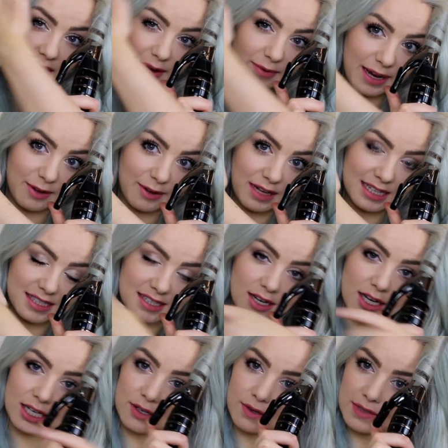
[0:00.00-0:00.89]
that way on that
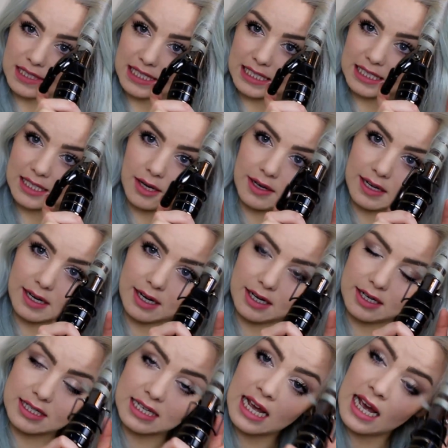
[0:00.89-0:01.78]
side, obviously so it
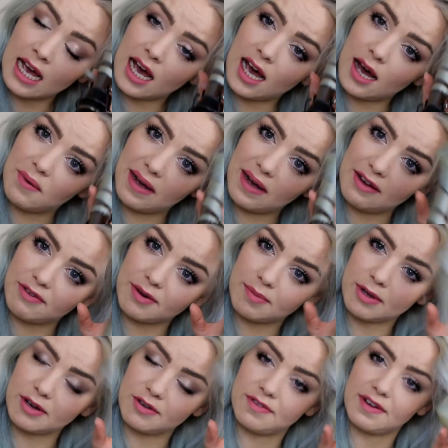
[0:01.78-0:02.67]
goes away
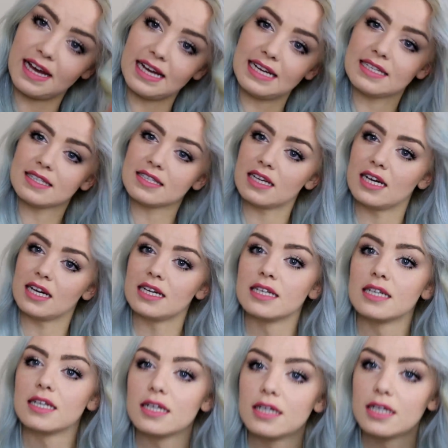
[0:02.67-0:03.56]
from your face
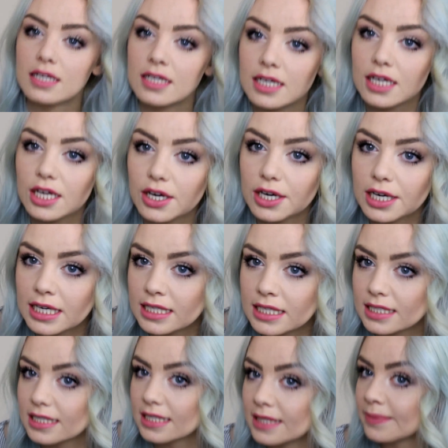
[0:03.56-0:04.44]
and don't look
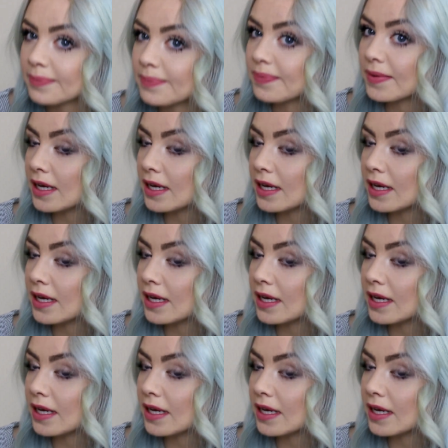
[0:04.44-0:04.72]
crazy.